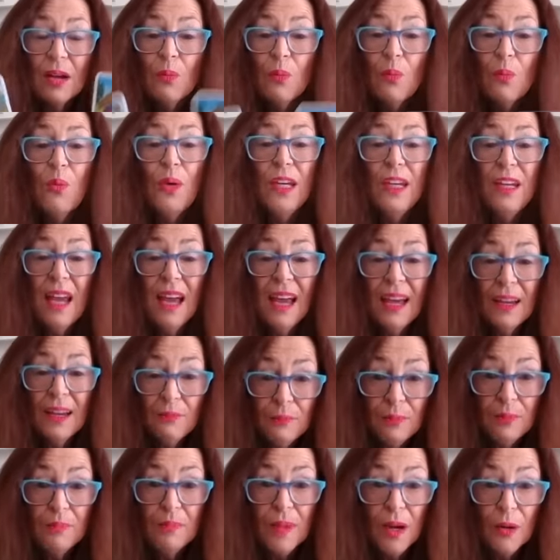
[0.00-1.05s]
We
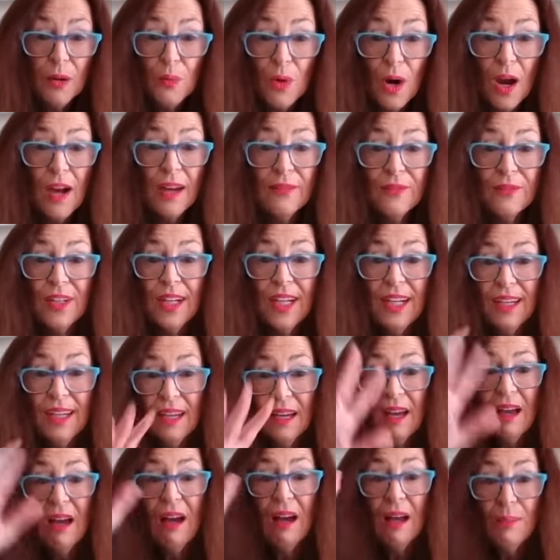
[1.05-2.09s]
have arrived
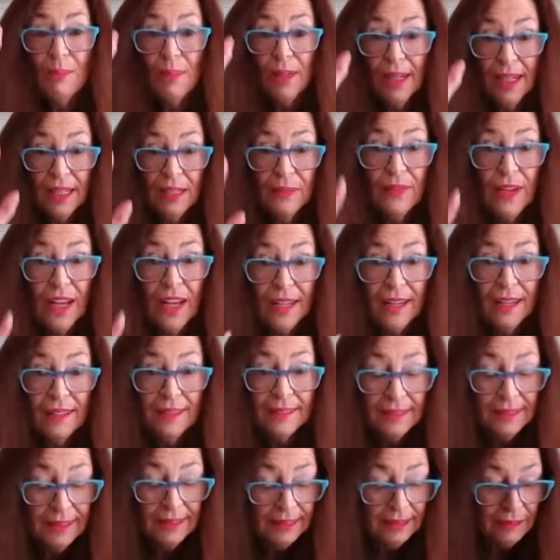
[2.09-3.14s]
here, I believe,
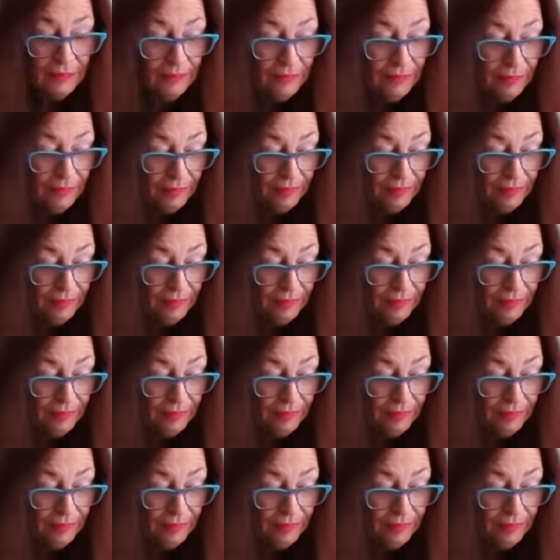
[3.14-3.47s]
as